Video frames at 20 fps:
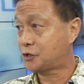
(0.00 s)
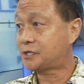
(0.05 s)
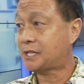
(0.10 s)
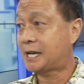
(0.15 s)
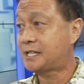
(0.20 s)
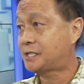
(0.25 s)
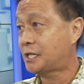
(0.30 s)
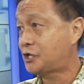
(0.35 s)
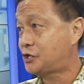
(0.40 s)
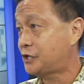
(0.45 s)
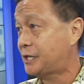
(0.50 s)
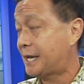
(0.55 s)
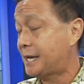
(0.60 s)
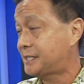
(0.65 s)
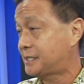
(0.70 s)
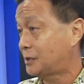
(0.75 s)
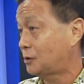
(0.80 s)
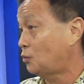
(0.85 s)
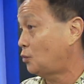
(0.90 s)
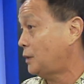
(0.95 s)
Science
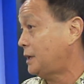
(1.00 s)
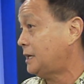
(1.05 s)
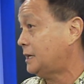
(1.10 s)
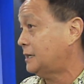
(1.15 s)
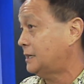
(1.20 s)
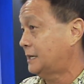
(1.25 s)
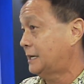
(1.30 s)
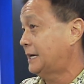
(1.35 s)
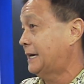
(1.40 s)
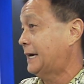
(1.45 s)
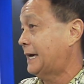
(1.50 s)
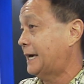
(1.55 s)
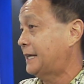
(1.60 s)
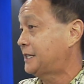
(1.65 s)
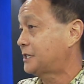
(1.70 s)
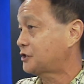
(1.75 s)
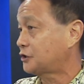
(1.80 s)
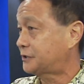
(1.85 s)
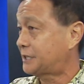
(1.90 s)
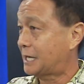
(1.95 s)
Education Week. And
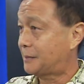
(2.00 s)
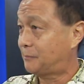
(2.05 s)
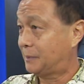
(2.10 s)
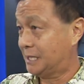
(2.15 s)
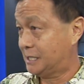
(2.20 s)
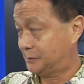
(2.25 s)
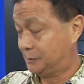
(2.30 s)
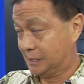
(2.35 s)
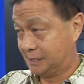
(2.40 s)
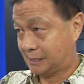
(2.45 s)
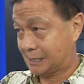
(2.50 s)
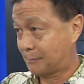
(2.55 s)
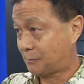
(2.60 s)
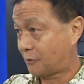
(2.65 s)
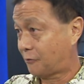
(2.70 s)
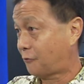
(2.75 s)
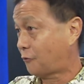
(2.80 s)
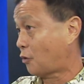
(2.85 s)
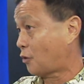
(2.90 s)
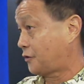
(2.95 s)
this will take place December
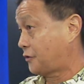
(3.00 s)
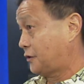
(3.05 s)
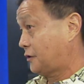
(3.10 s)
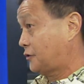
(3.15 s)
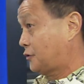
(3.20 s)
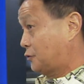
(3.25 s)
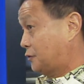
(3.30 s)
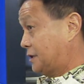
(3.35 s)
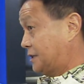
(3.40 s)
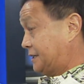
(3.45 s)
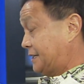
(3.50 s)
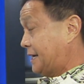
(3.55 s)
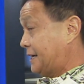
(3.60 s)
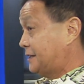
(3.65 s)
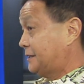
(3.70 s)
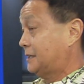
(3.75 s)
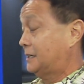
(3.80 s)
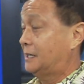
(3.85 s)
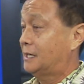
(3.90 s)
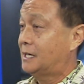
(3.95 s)
4th through the
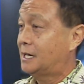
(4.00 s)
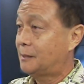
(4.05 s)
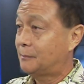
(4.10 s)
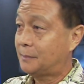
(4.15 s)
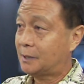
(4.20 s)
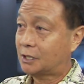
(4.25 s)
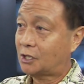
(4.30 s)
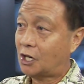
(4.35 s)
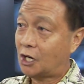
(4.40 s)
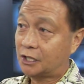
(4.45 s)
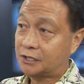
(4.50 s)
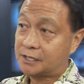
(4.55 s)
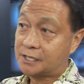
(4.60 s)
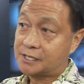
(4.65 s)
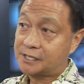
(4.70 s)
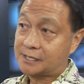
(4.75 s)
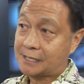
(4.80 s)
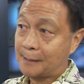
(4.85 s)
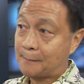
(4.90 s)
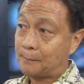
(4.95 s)
10th. But on
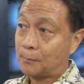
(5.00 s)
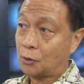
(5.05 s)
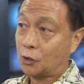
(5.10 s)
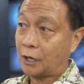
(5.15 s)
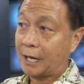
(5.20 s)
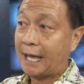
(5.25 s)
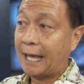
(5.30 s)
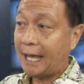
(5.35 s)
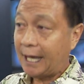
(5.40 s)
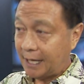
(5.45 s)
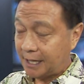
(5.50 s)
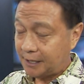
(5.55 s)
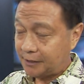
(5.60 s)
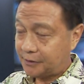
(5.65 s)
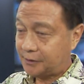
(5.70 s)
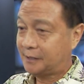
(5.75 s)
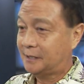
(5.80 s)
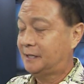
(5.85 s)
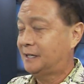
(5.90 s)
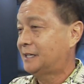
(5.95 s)
December
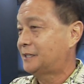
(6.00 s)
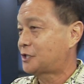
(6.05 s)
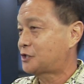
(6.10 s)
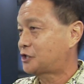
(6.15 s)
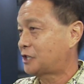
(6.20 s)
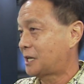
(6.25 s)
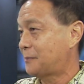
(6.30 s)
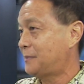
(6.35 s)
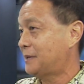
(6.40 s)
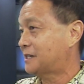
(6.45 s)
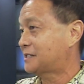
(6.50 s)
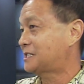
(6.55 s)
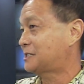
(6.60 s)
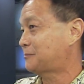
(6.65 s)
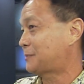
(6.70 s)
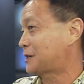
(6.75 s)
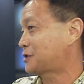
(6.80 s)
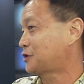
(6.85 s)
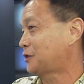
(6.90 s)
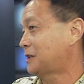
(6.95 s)
8th, there's going to be a
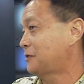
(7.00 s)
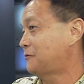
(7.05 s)
special